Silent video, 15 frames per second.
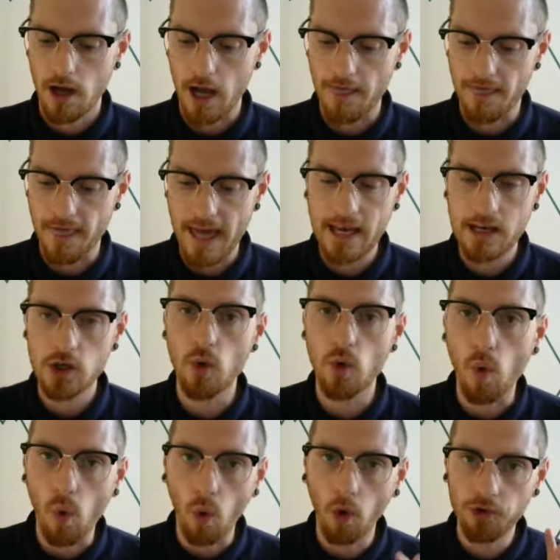And then you
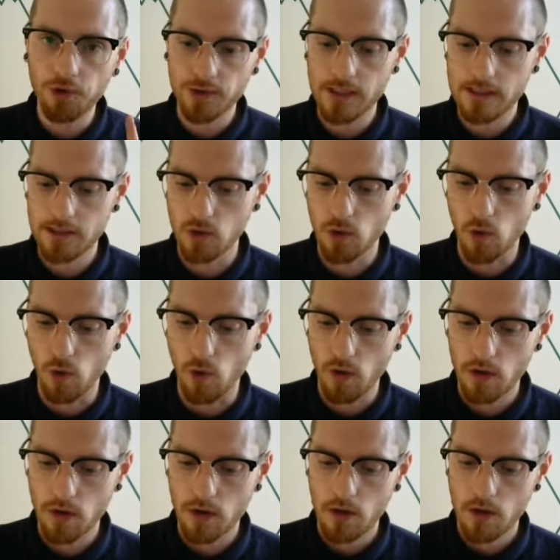also need to
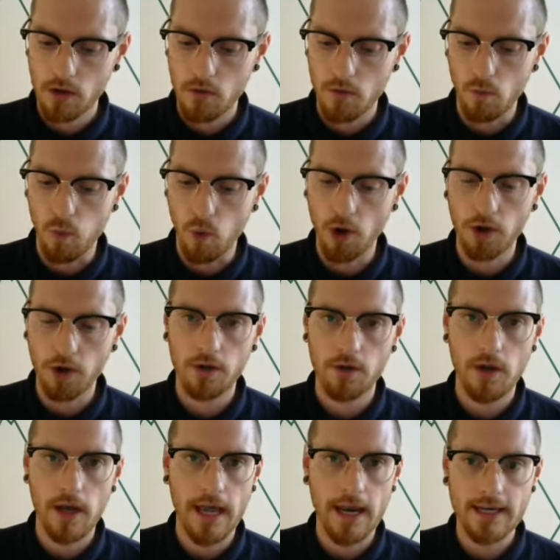know what
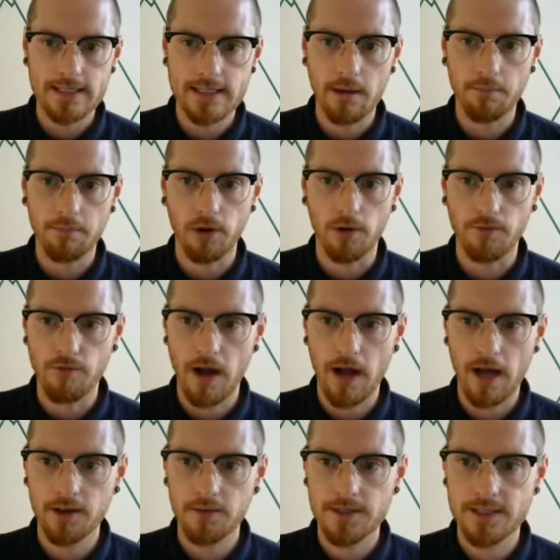an example of
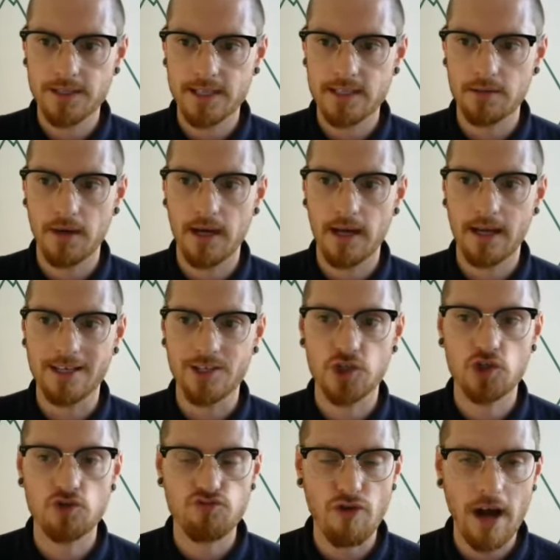random, systematic, and
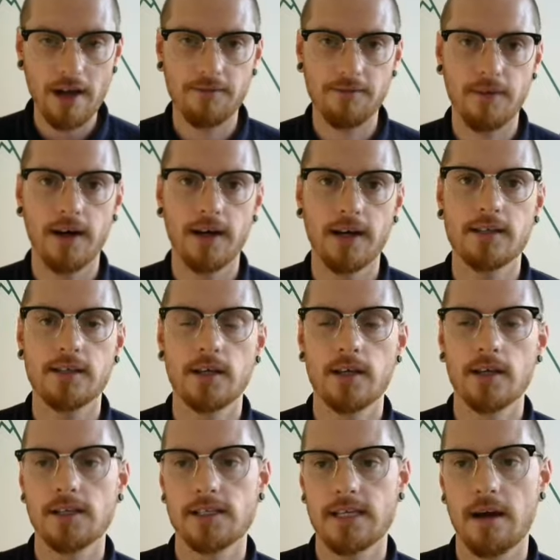stratified
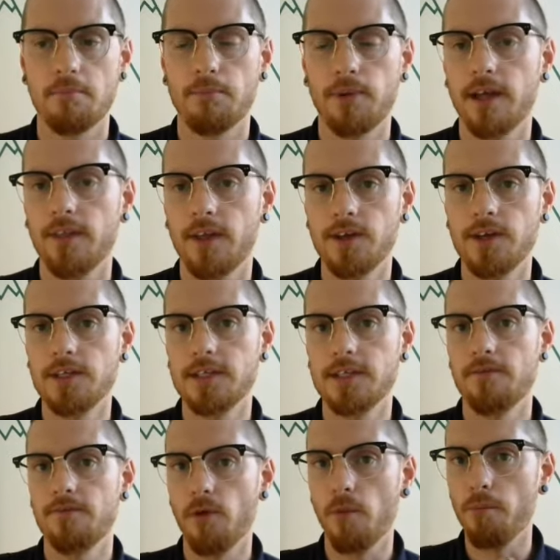sampling that you
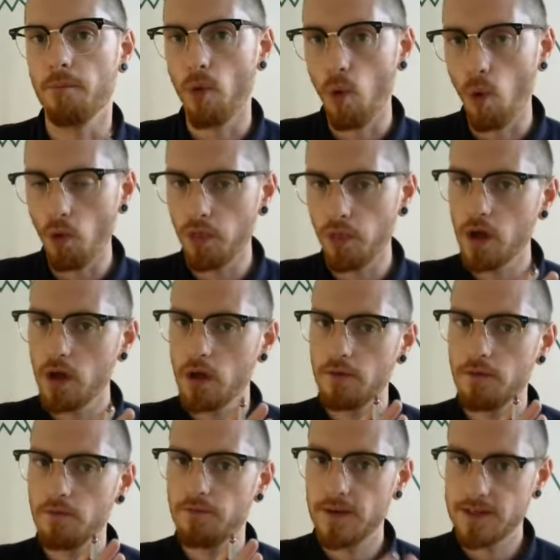did for both
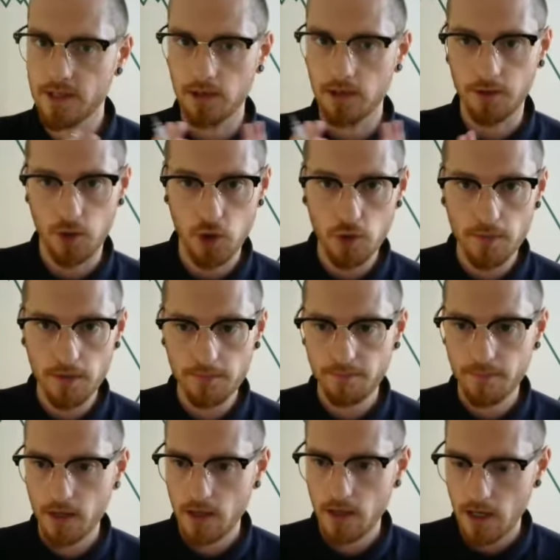physical and human,
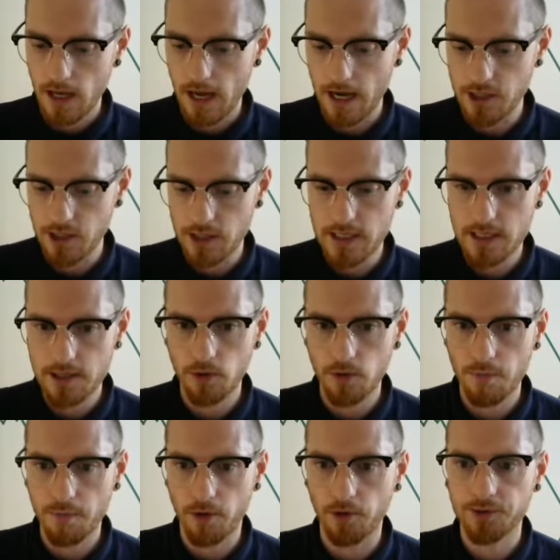and you need to know
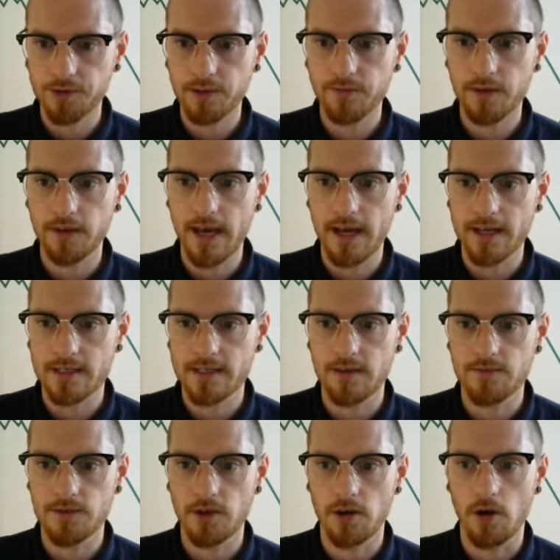the positive and
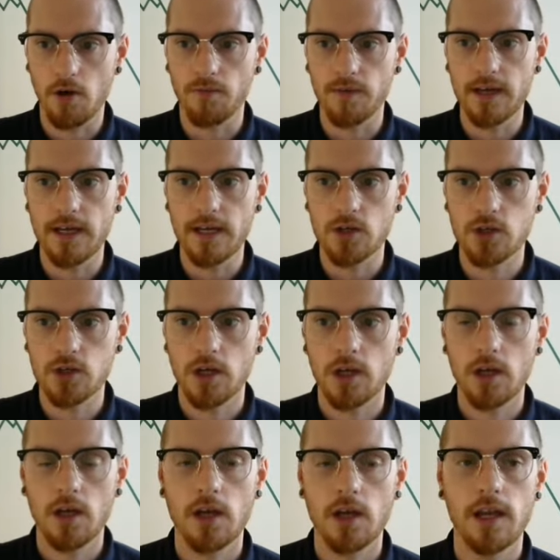negatives of each.
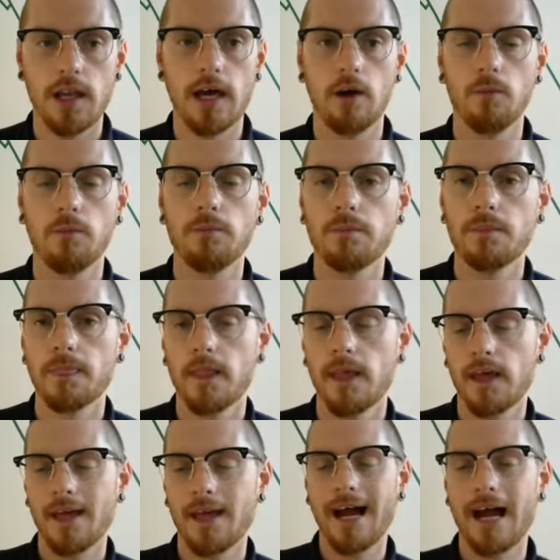Now,
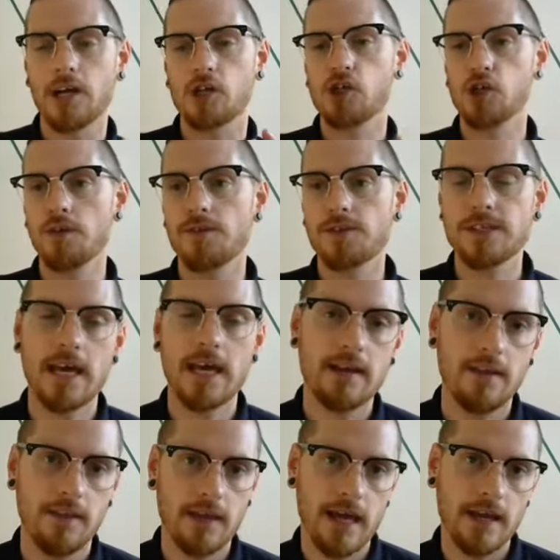I should have said
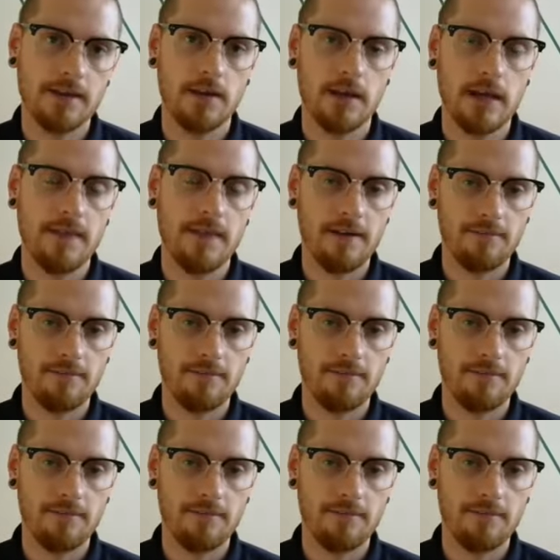in the end, in